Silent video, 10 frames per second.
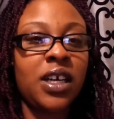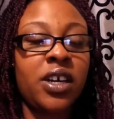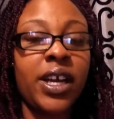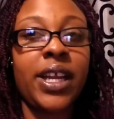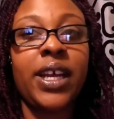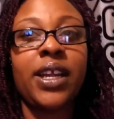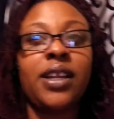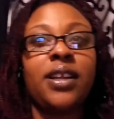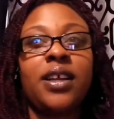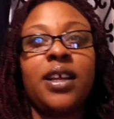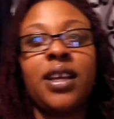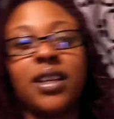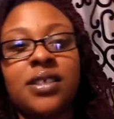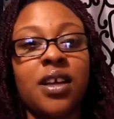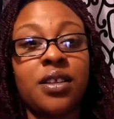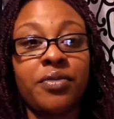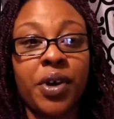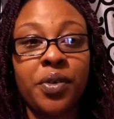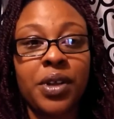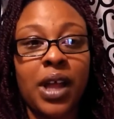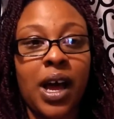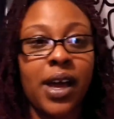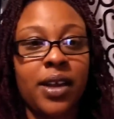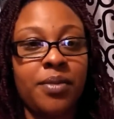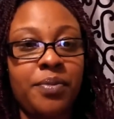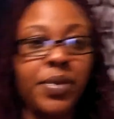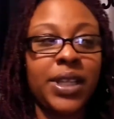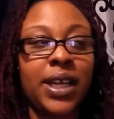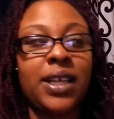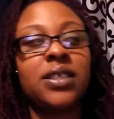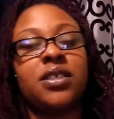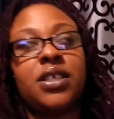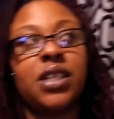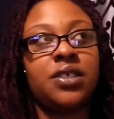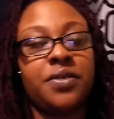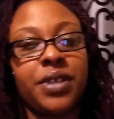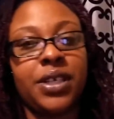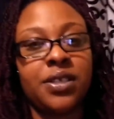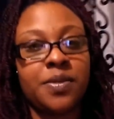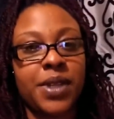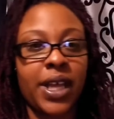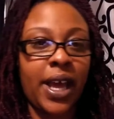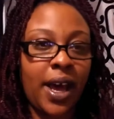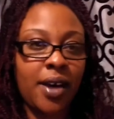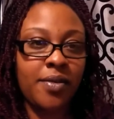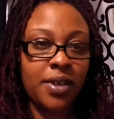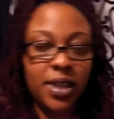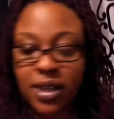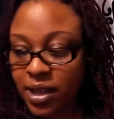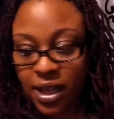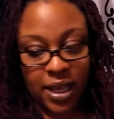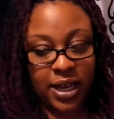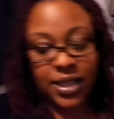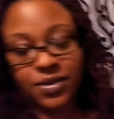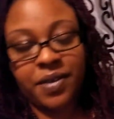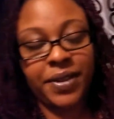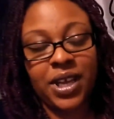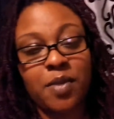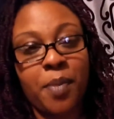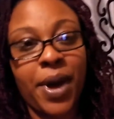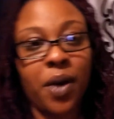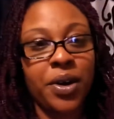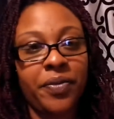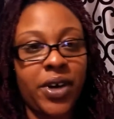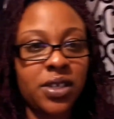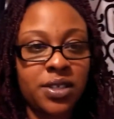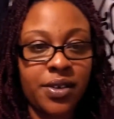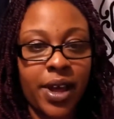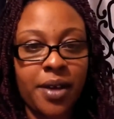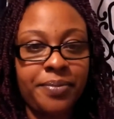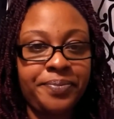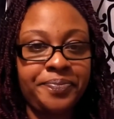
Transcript: Granted, he's on the road a lot, but that doesn't change the relationship that they have. And I do everything in my power to foster that.